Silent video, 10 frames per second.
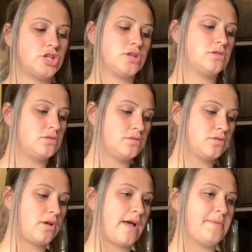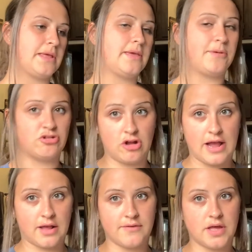and I've been keeping
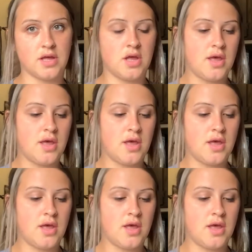track of it.